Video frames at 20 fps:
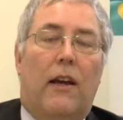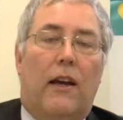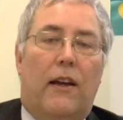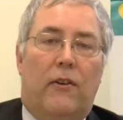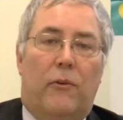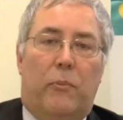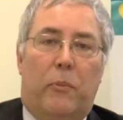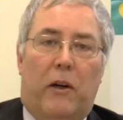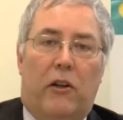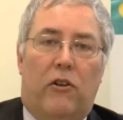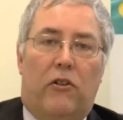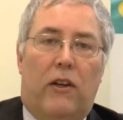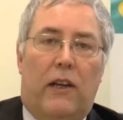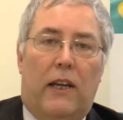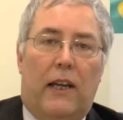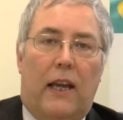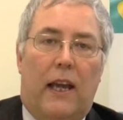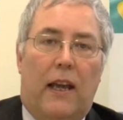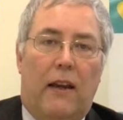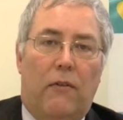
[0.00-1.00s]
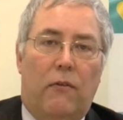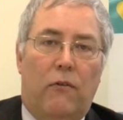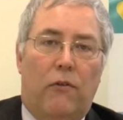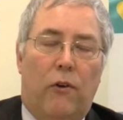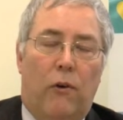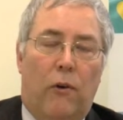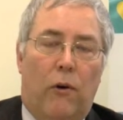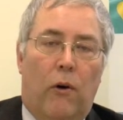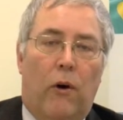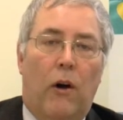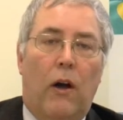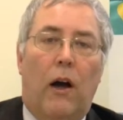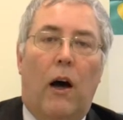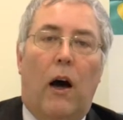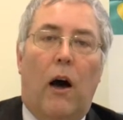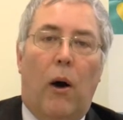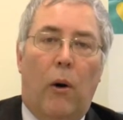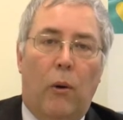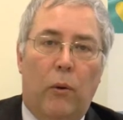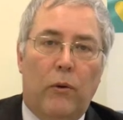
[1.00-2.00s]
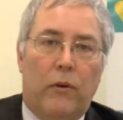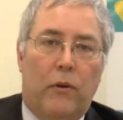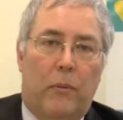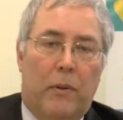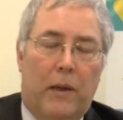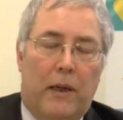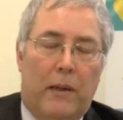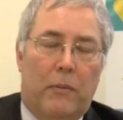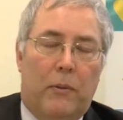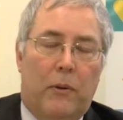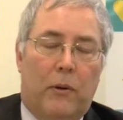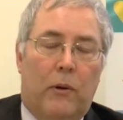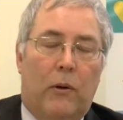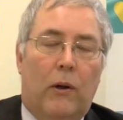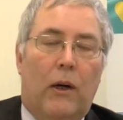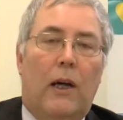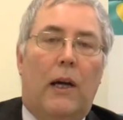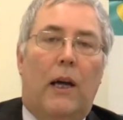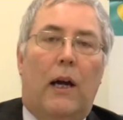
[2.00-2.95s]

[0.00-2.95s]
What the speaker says: especially again for older people,